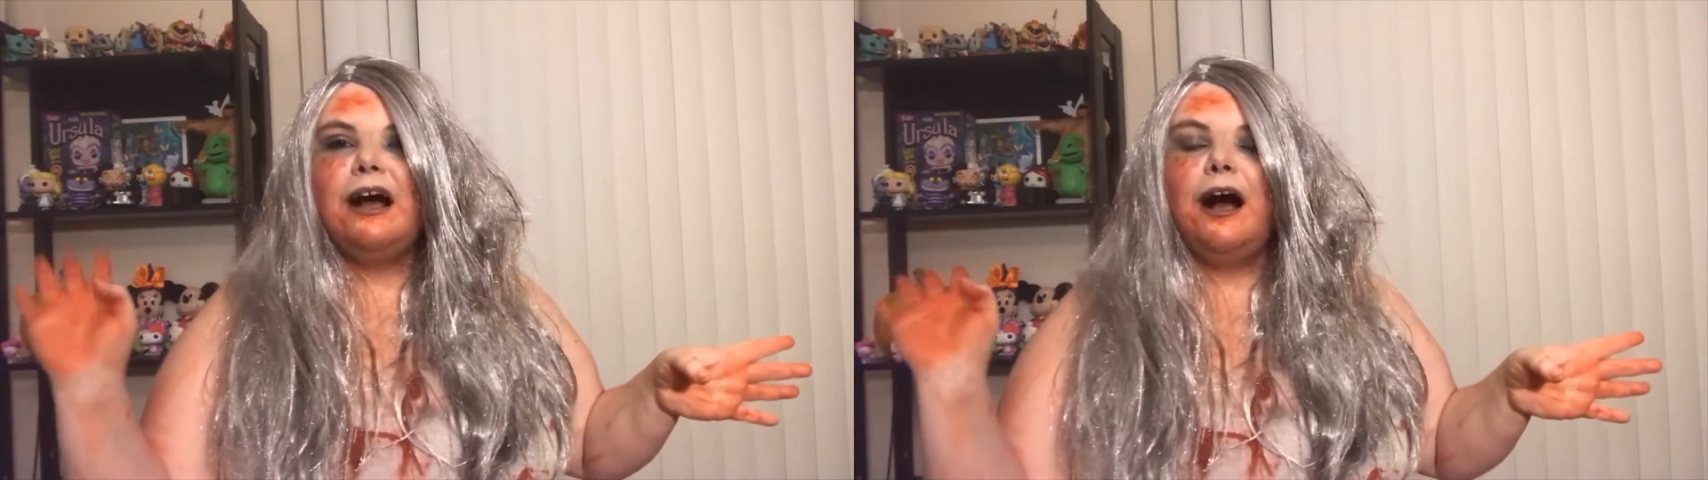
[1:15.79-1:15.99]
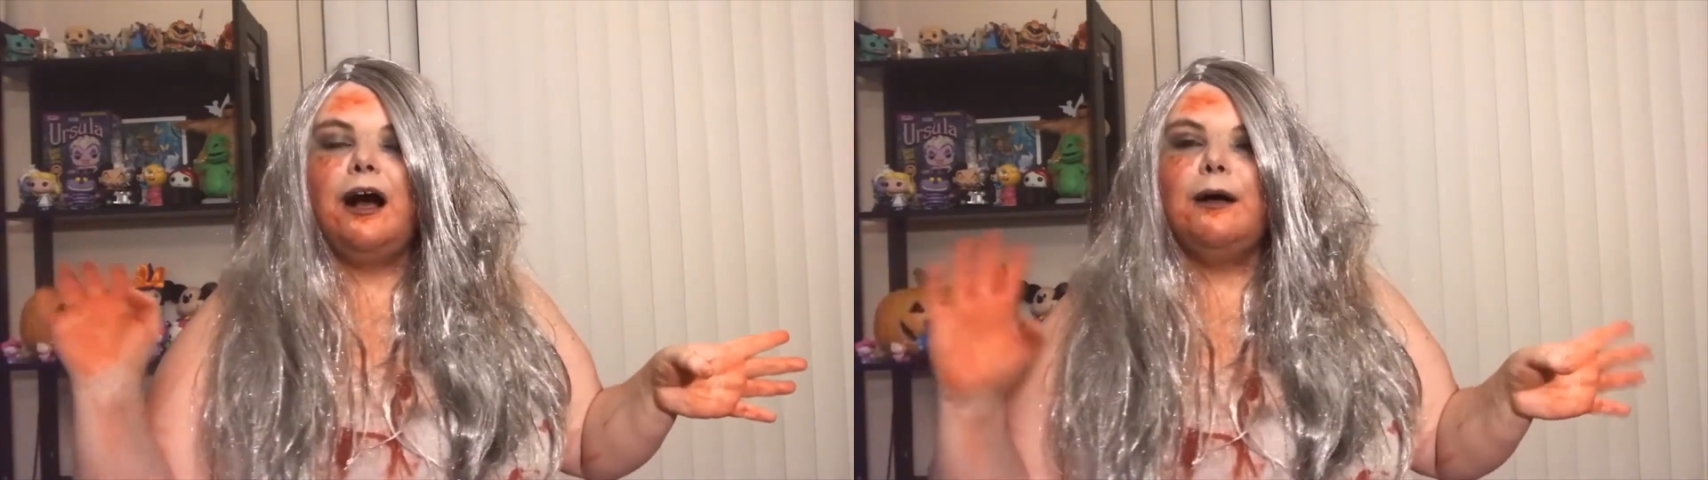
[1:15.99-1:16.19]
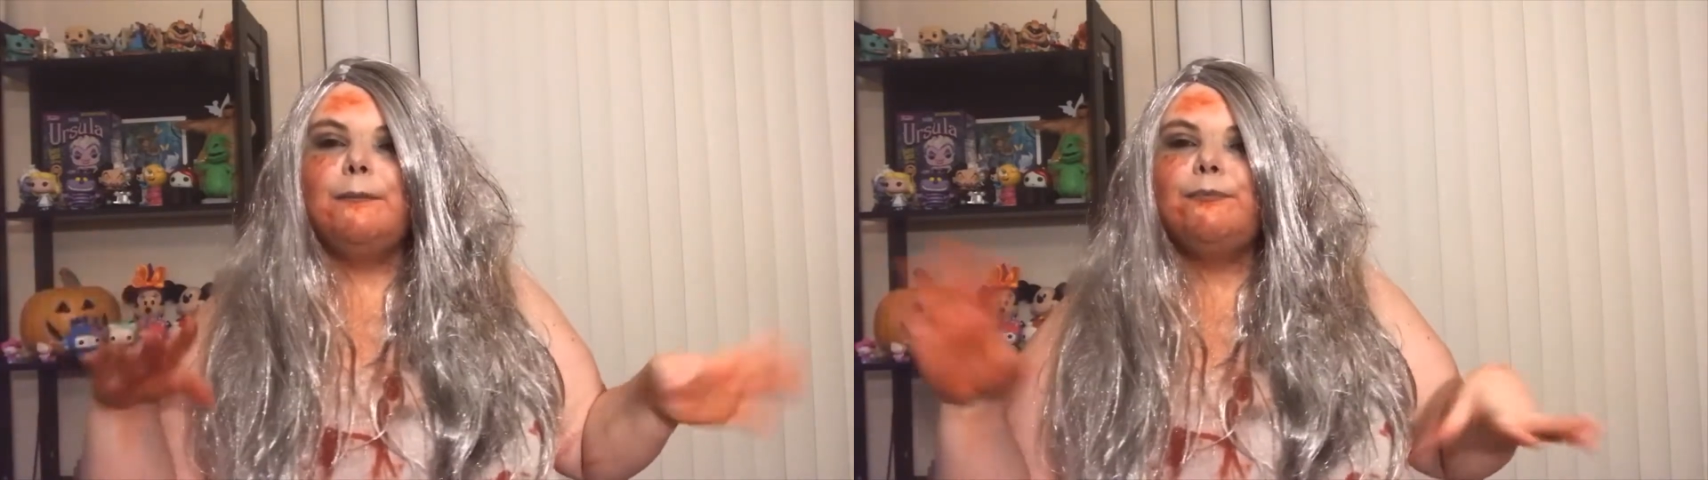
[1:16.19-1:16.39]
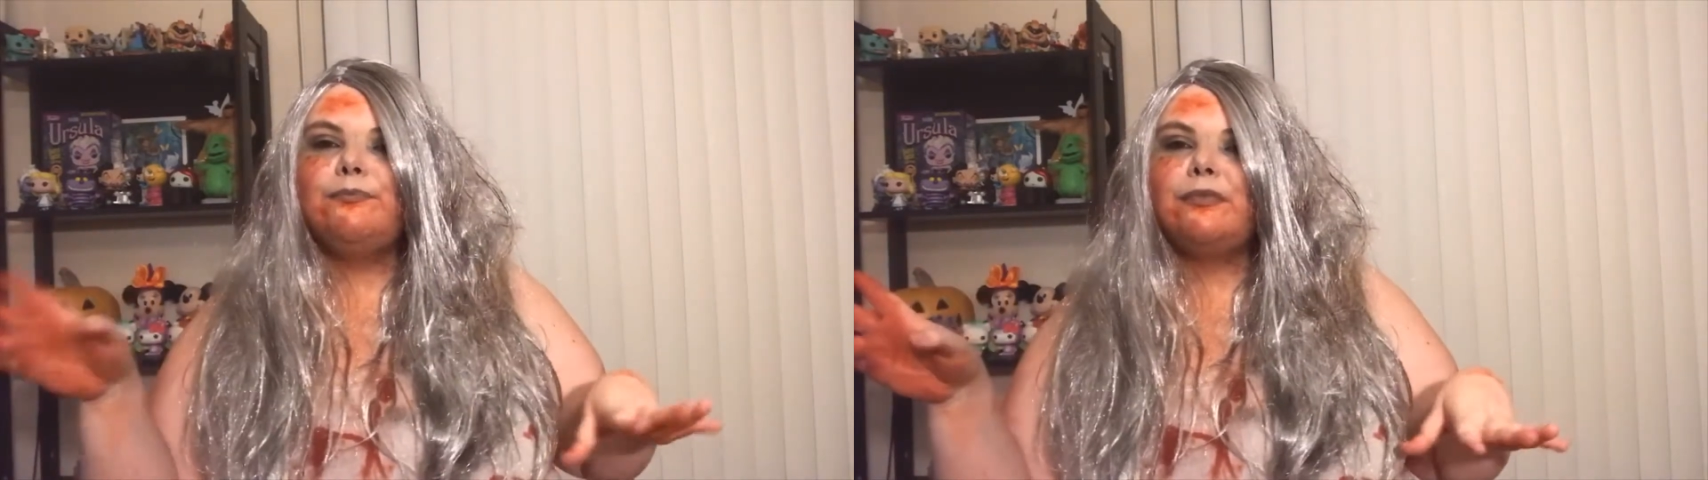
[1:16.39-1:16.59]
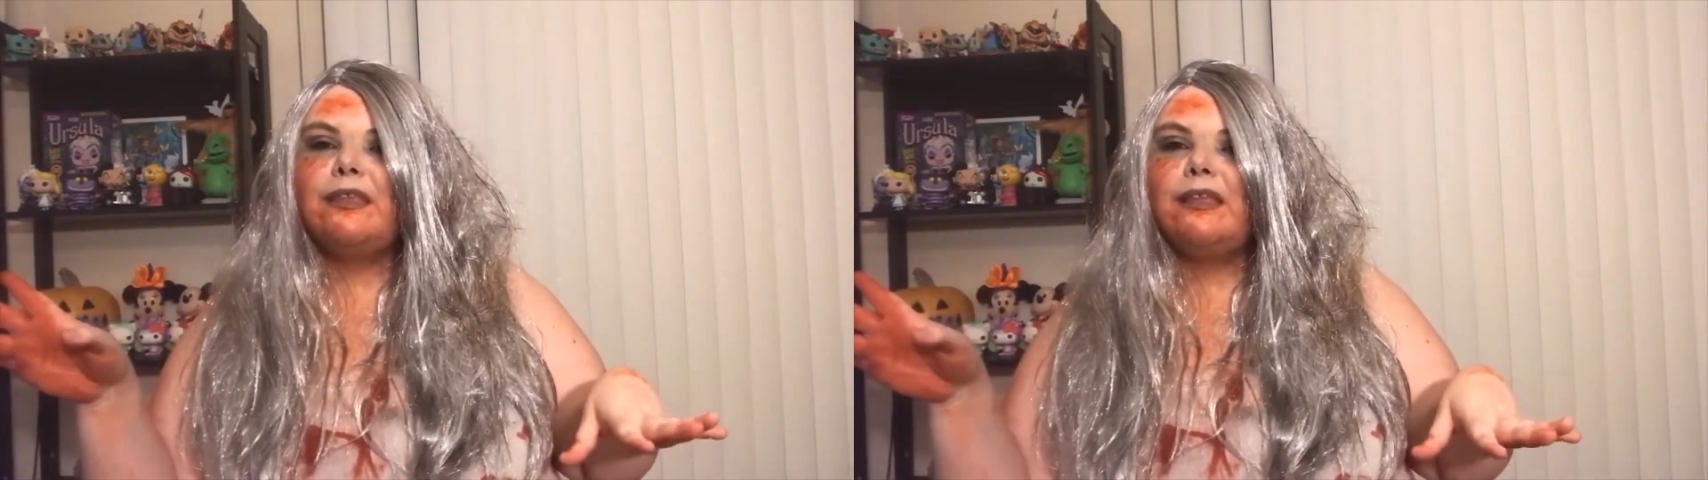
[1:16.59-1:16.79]
at
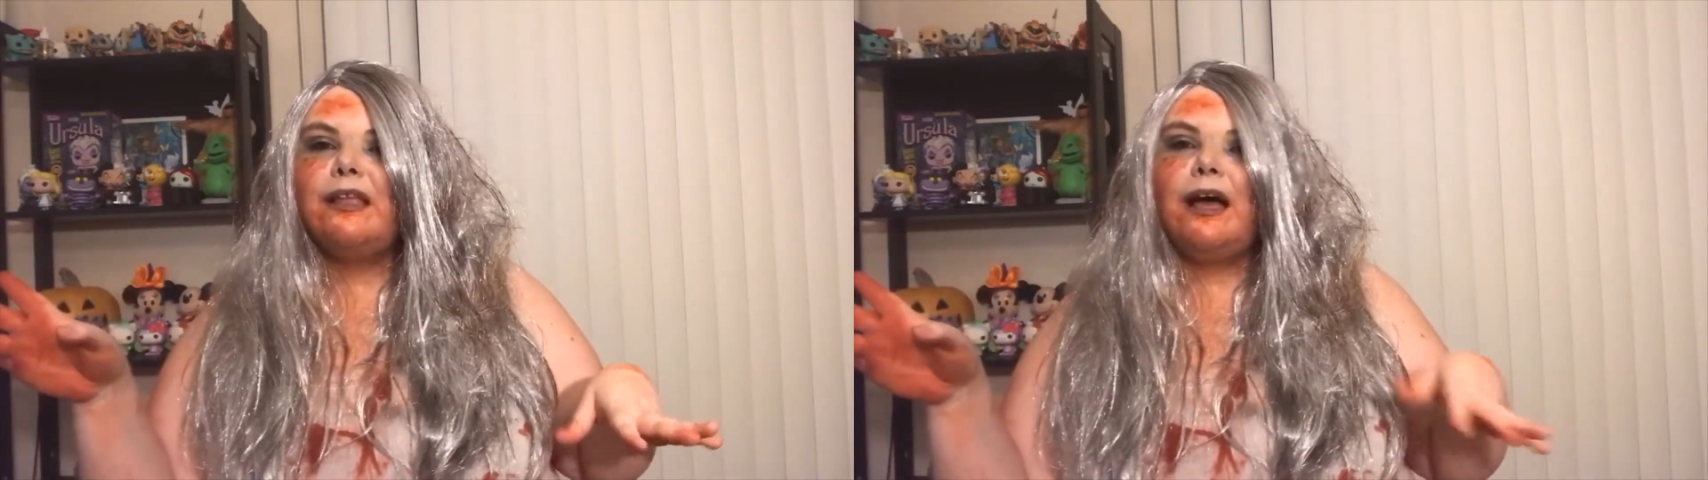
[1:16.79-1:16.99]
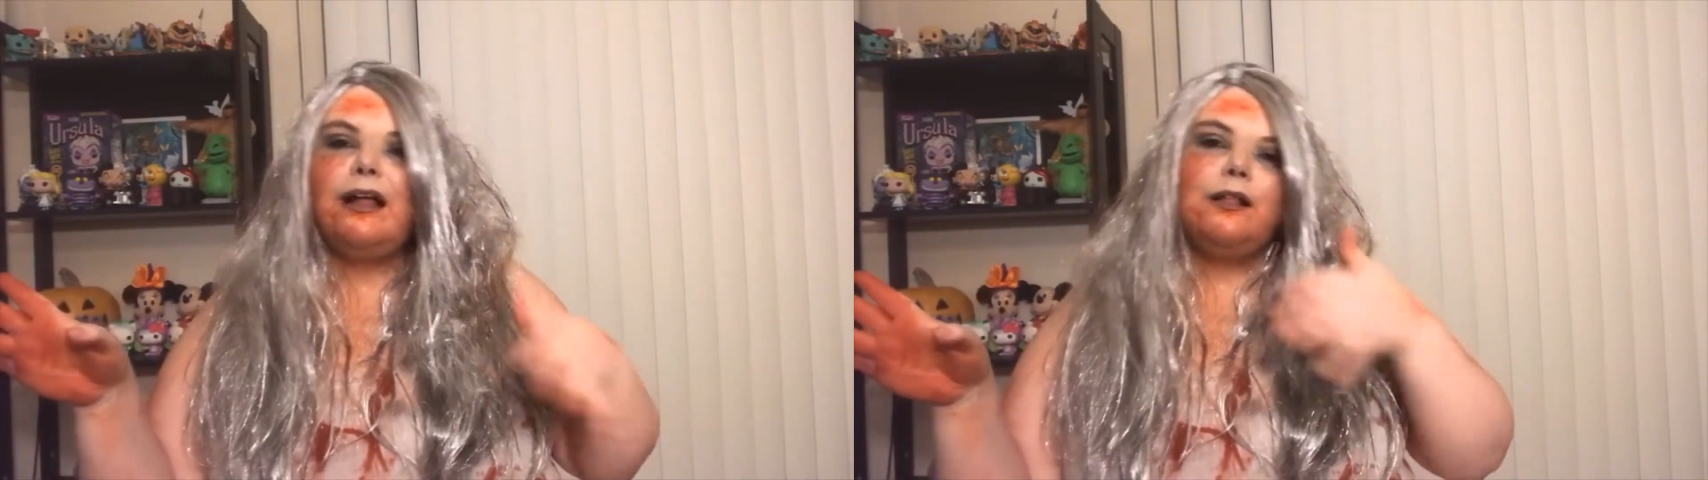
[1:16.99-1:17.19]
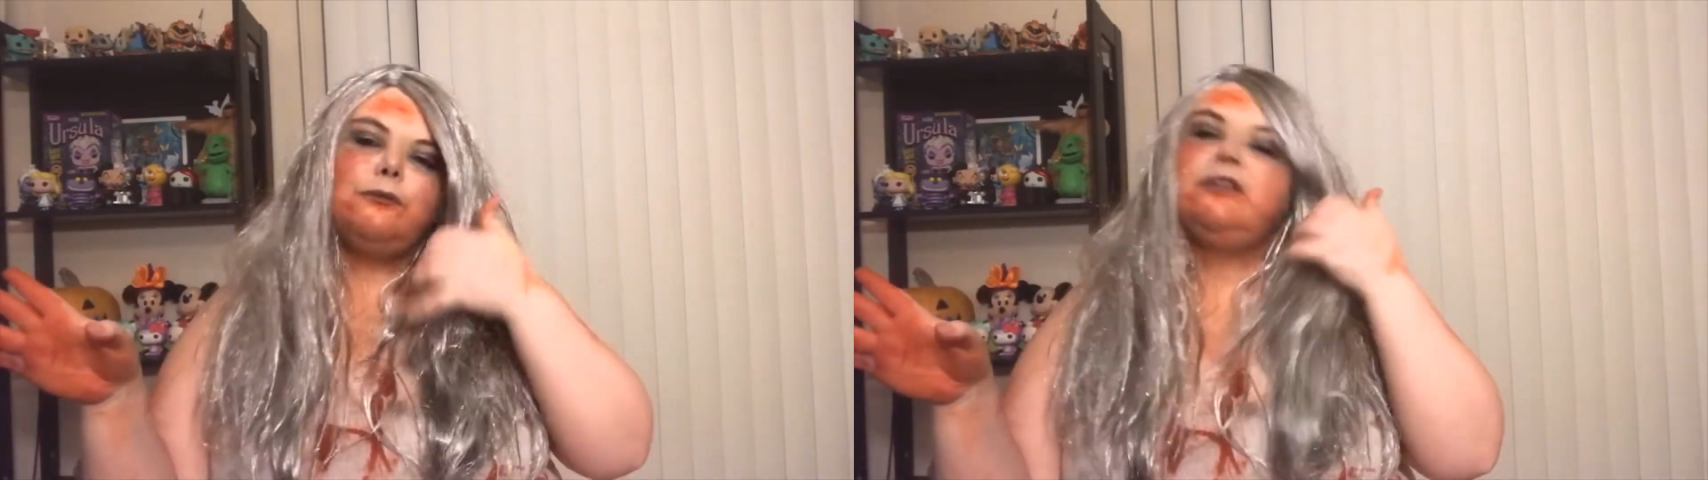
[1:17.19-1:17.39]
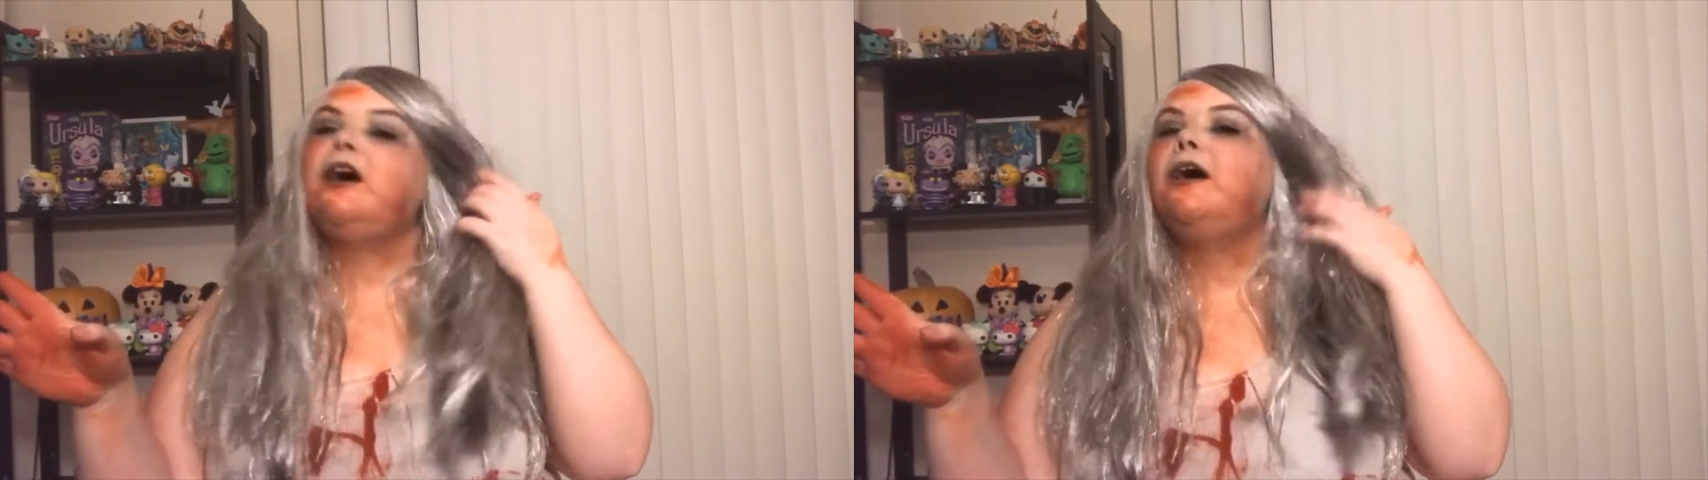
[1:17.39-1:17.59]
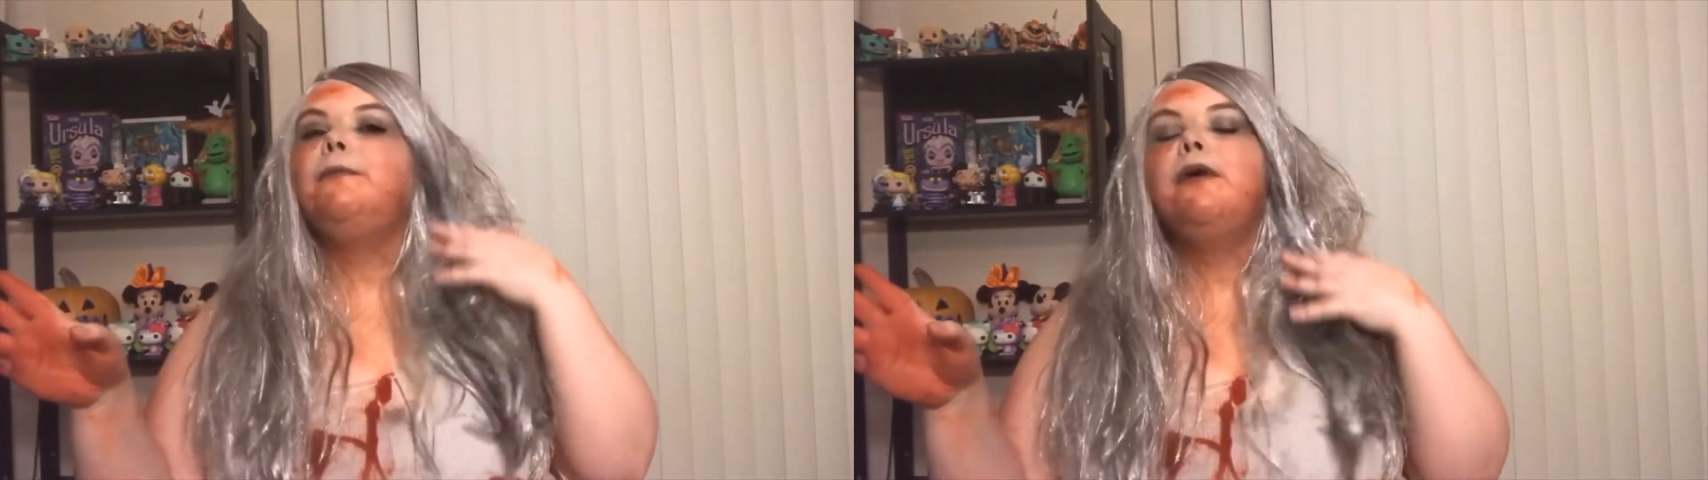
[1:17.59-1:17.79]
Halloween
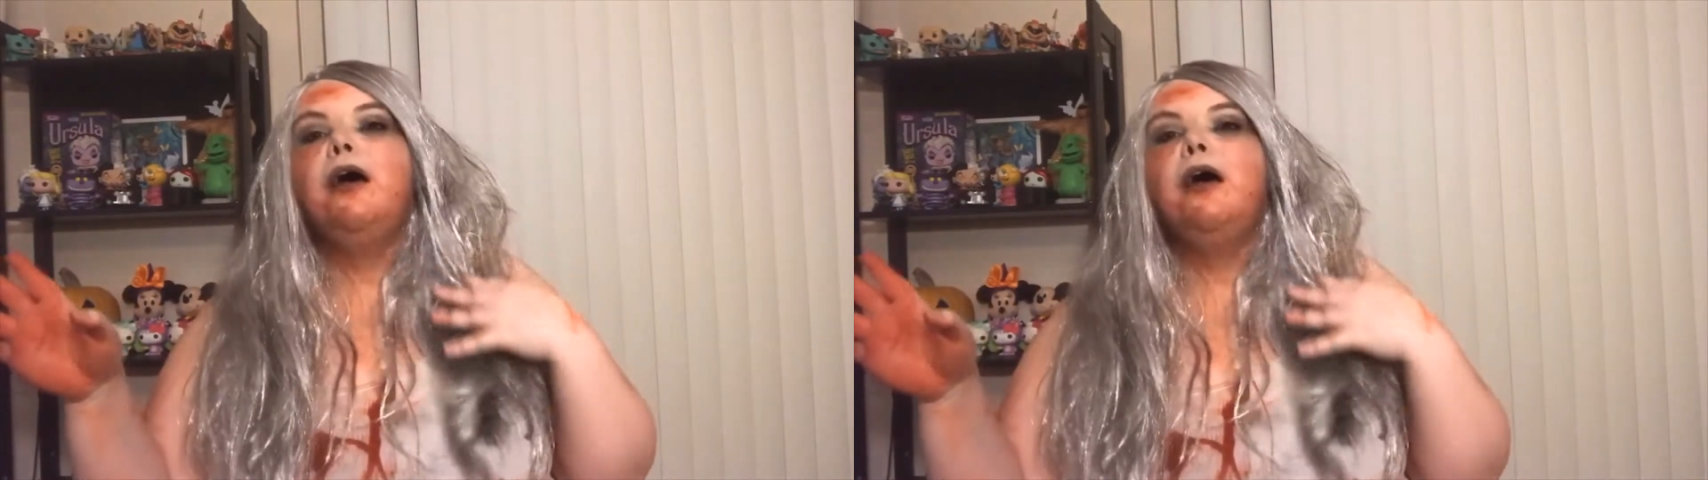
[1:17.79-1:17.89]
time.